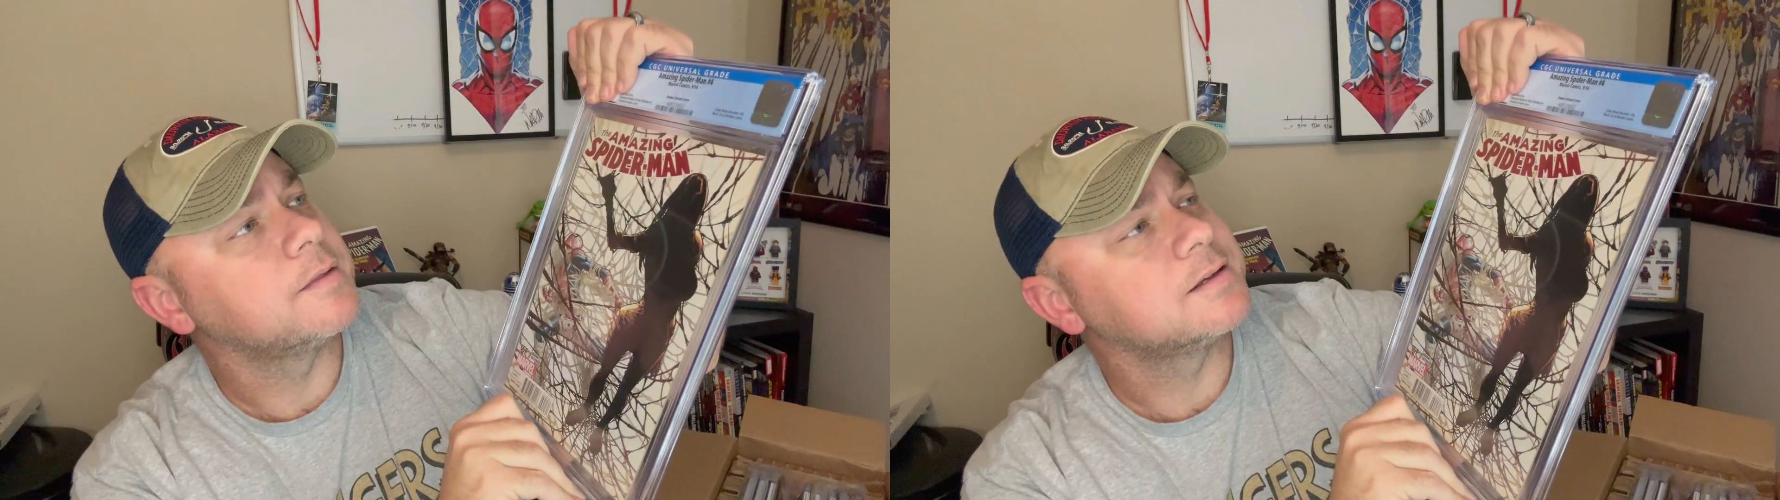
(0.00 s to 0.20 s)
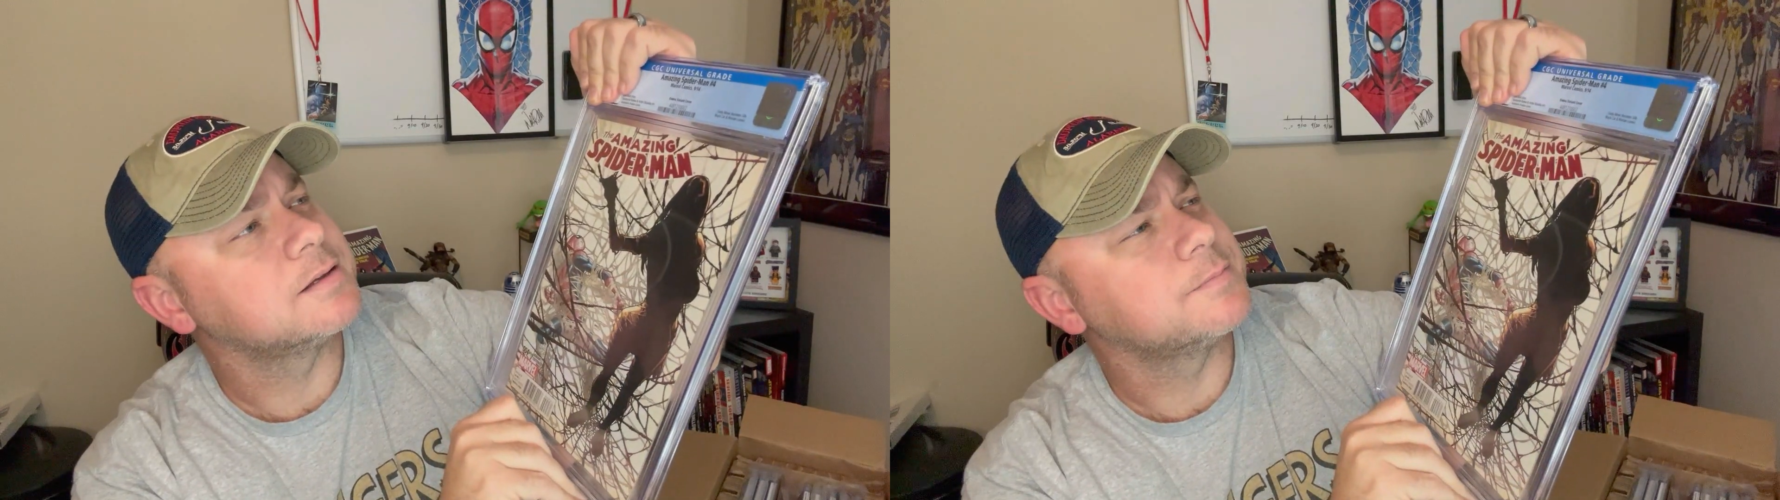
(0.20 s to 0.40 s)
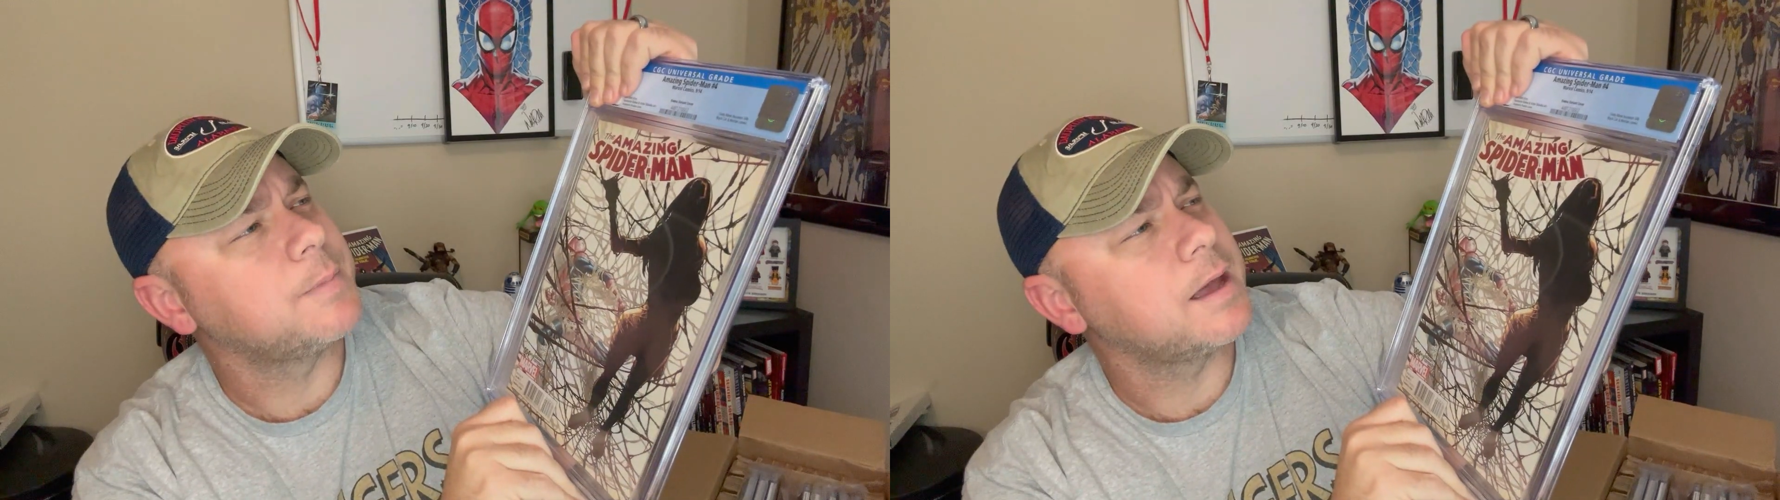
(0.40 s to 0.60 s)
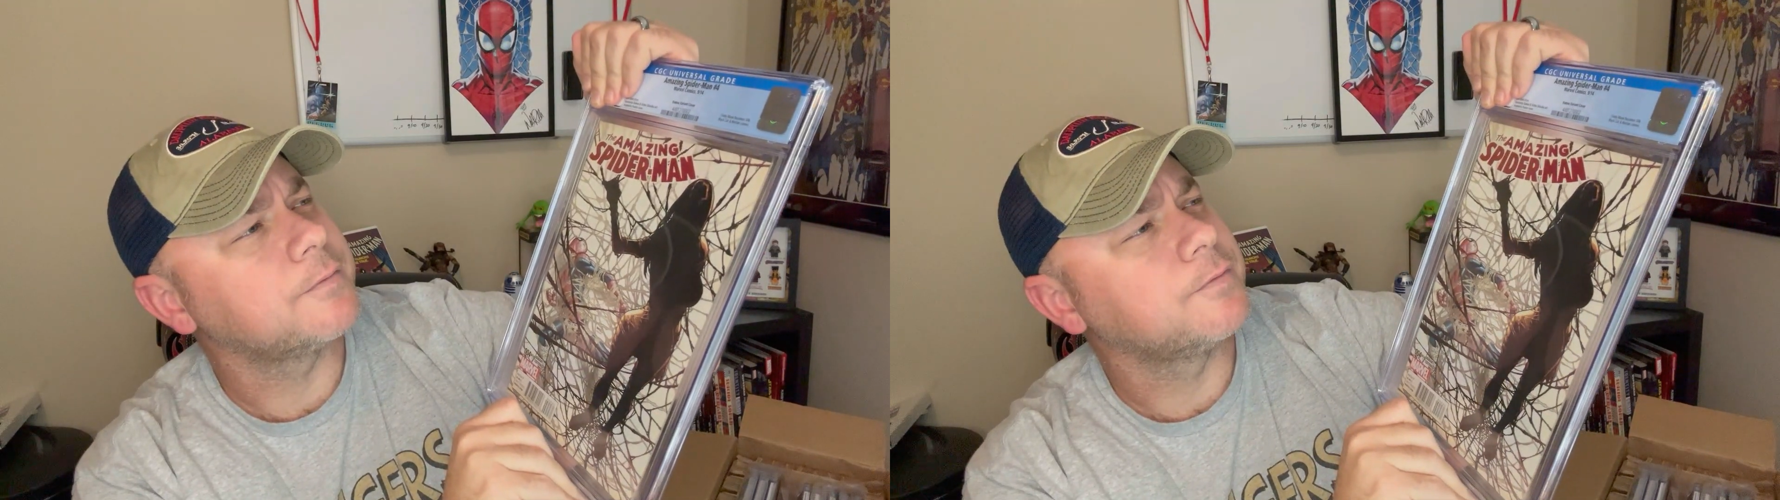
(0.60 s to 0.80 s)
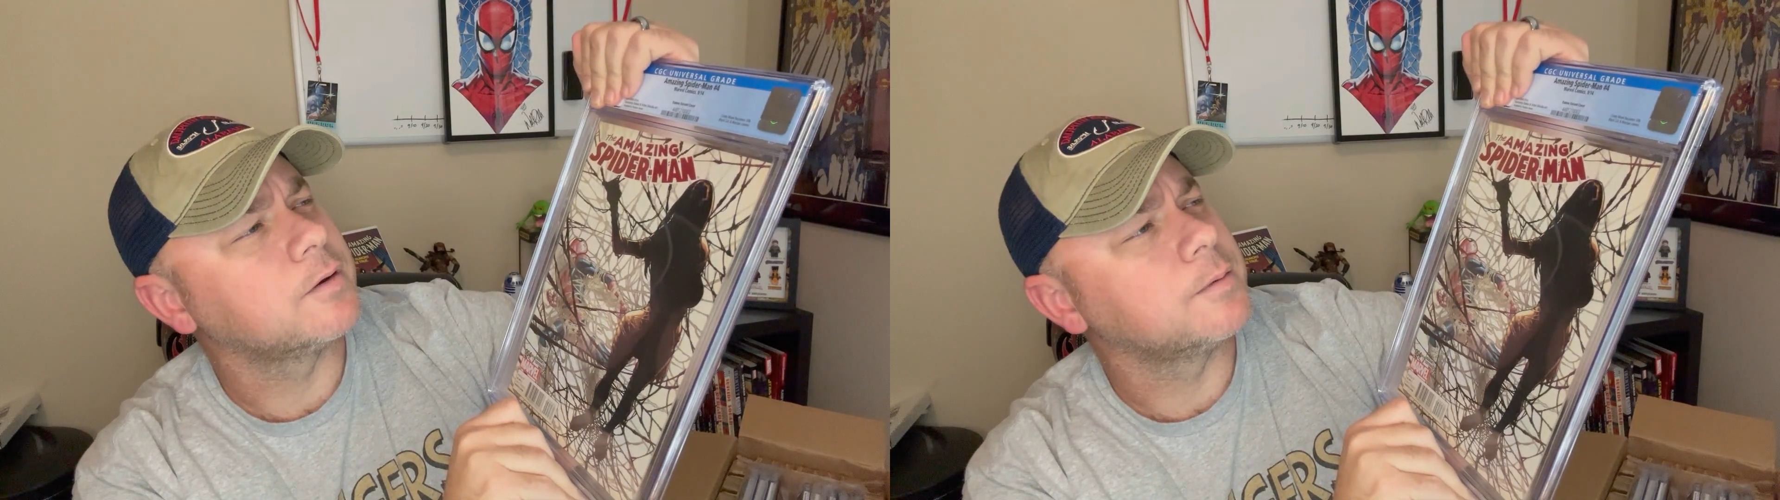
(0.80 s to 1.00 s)
This is back
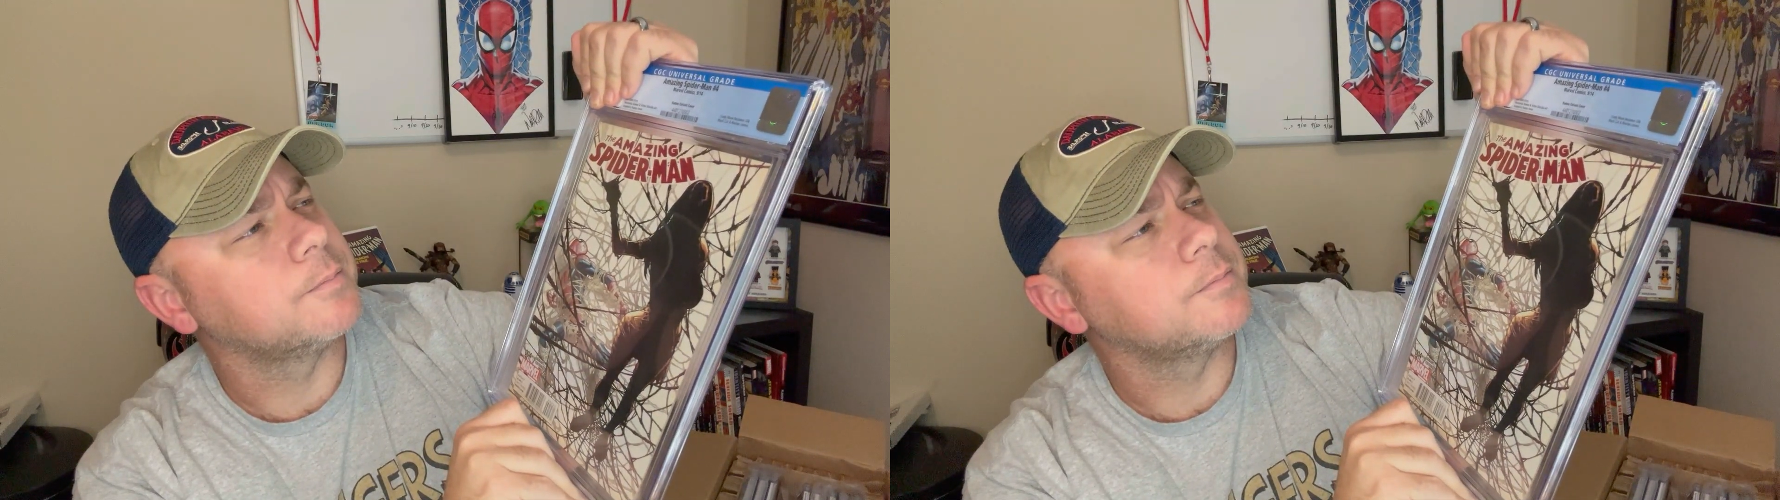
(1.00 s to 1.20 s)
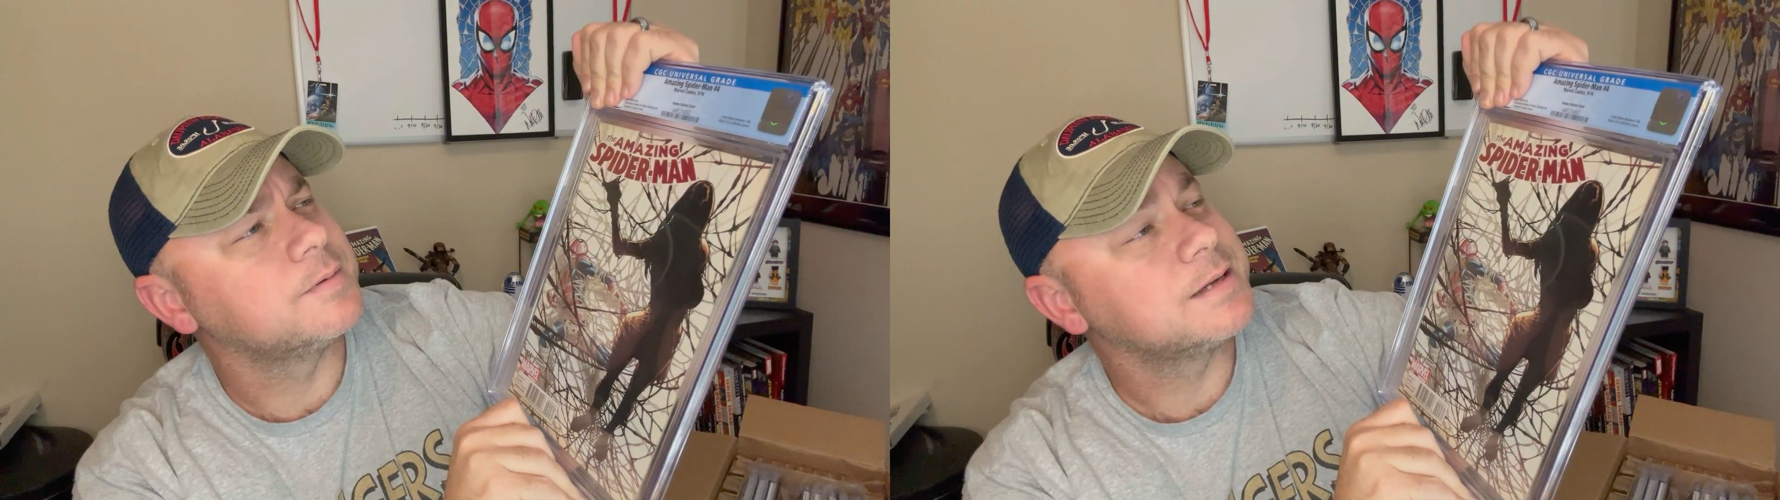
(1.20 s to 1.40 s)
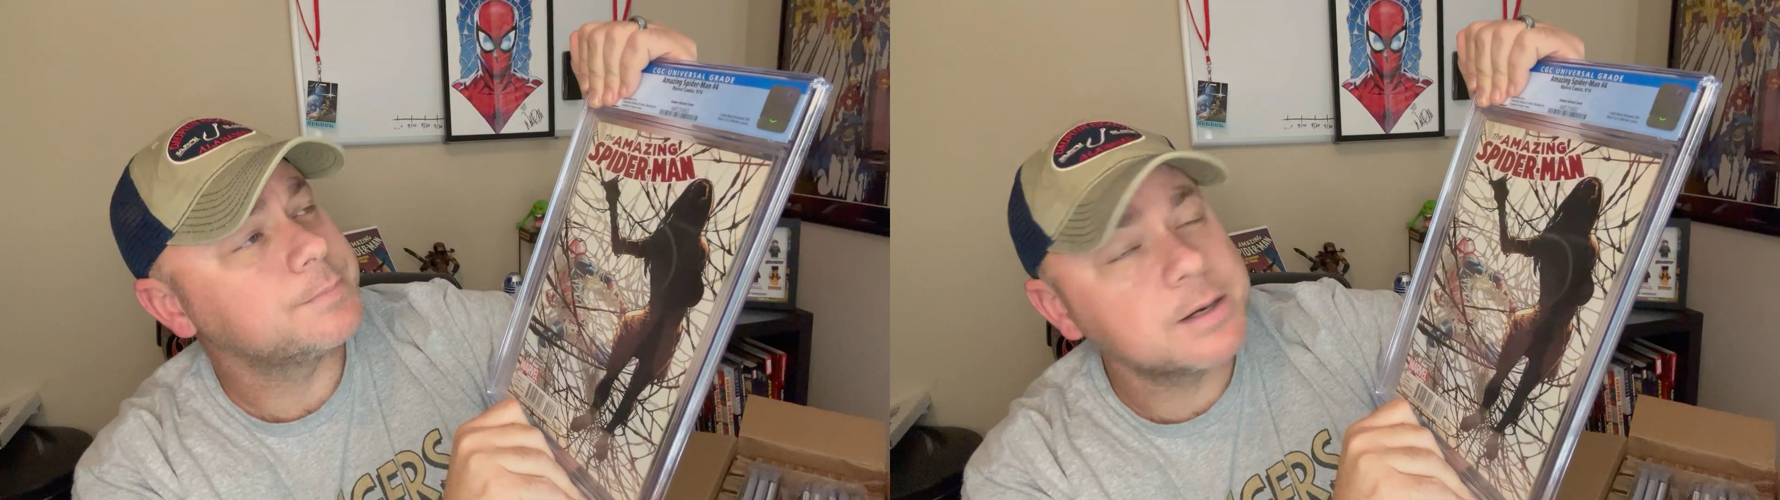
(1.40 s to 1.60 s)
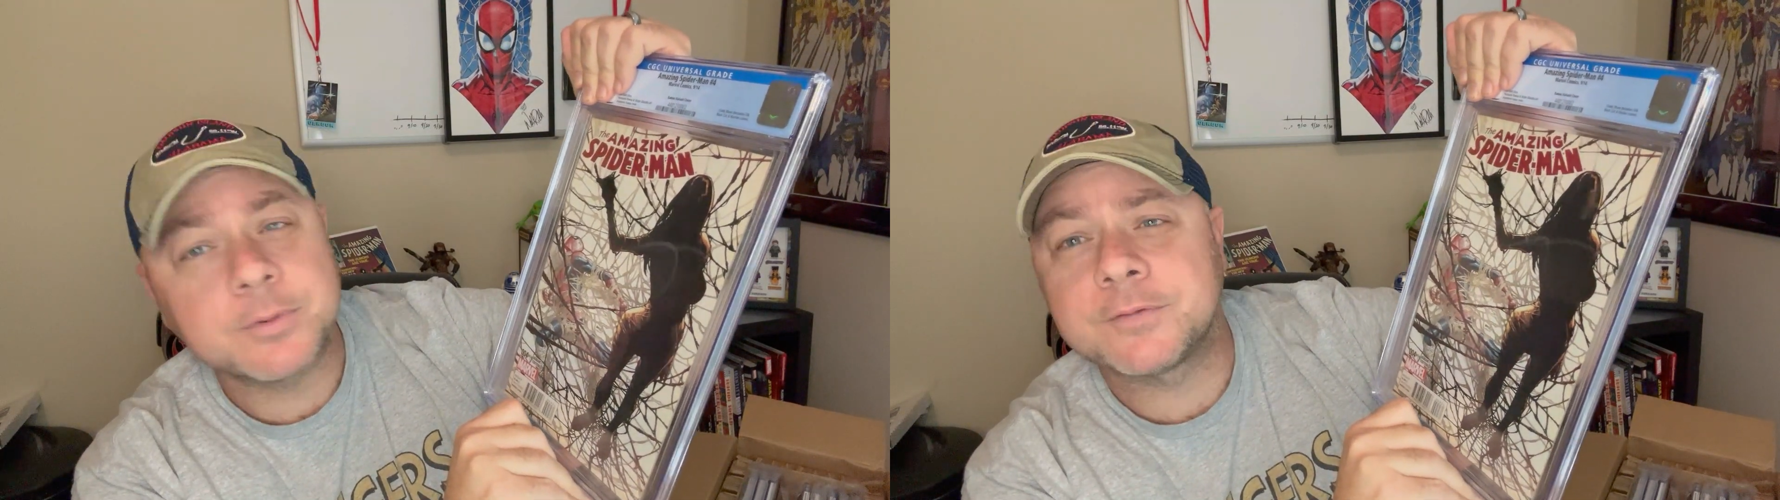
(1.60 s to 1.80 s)
from September